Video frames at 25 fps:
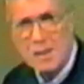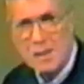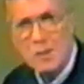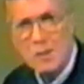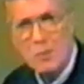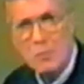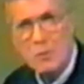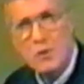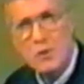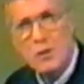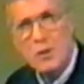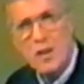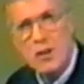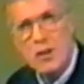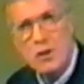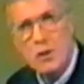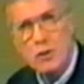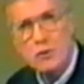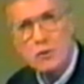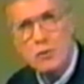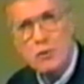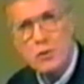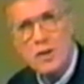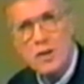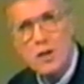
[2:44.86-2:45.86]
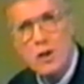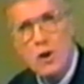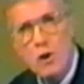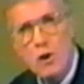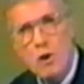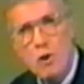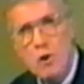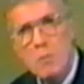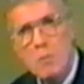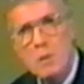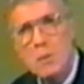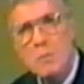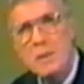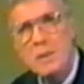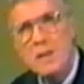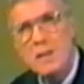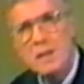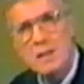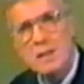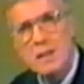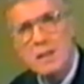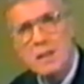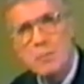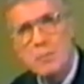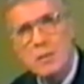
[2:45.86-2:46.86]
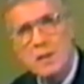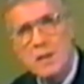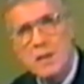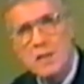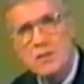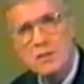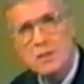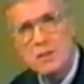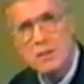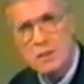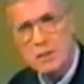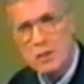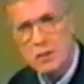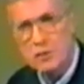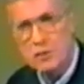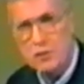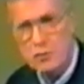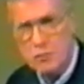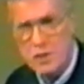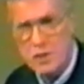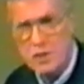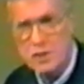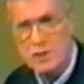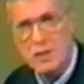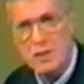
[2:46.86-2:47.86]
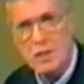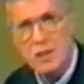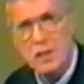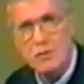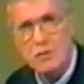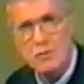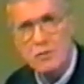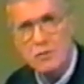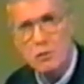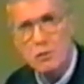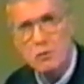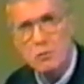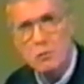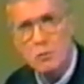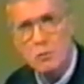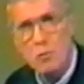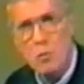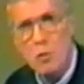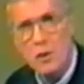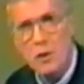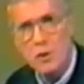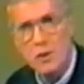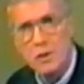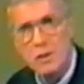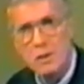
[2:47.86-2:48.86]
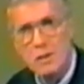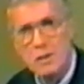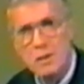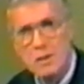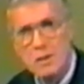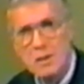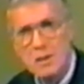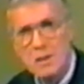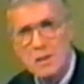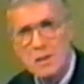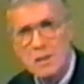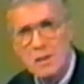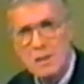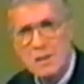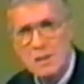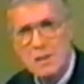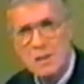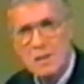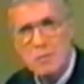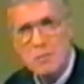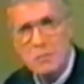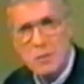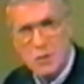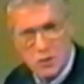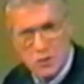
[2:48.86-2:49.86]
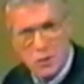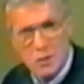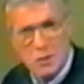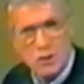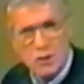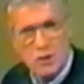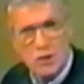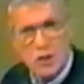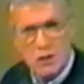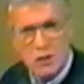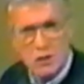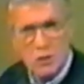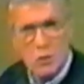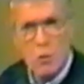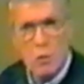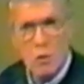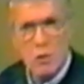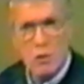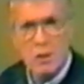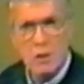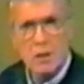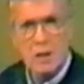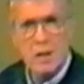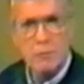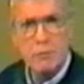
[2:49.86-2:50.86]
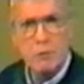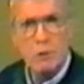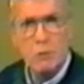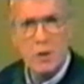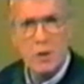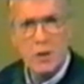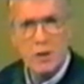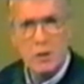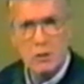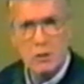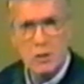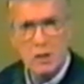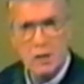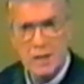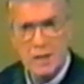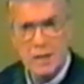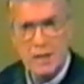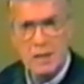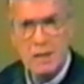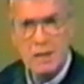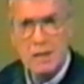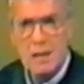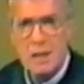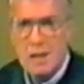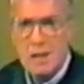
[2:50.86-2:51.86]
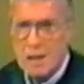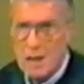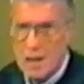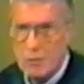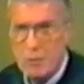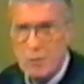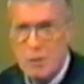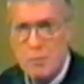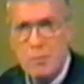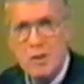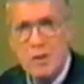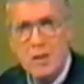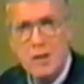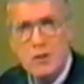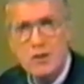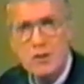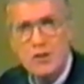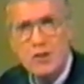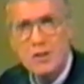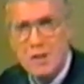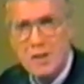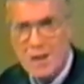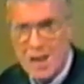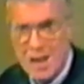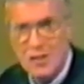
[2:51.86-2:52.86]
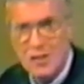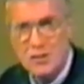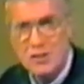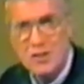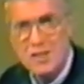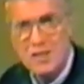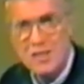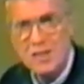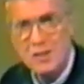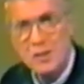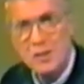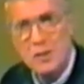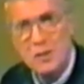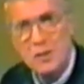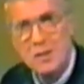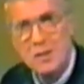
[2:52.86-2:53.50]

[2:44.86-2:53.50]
When you get your tree home, immediately place it in a tree stand filled with water. Be sure to check the water level regularly and replenish it as needed.